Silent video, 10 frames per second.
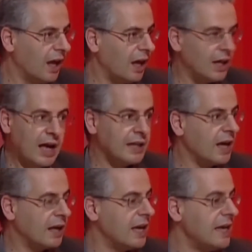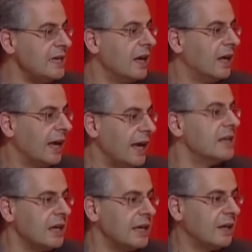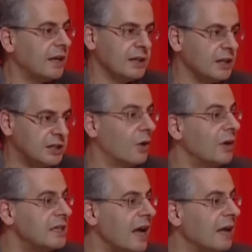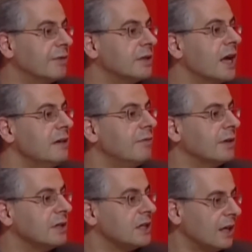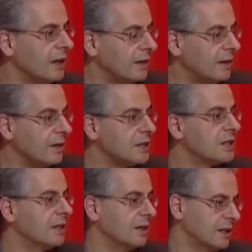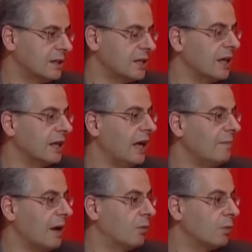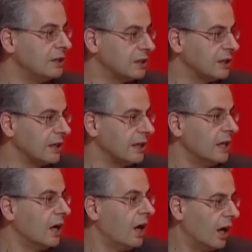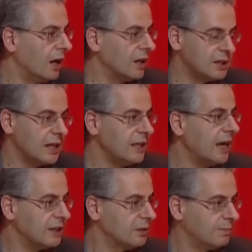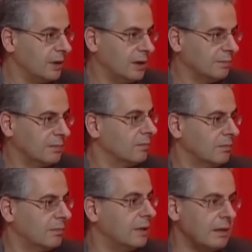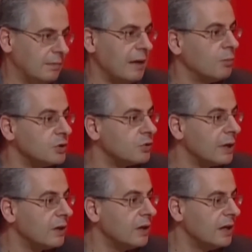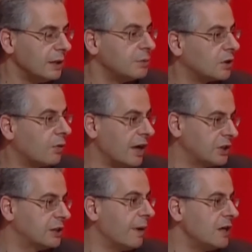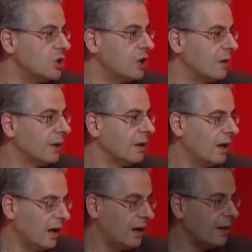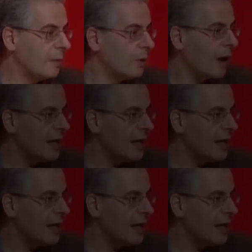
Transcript: Uh, and, and he, in, a, in an signed affidavit that, that uh, came out recently, uh, said yes, um, it was real, there was a crashed spaceship, uh, there were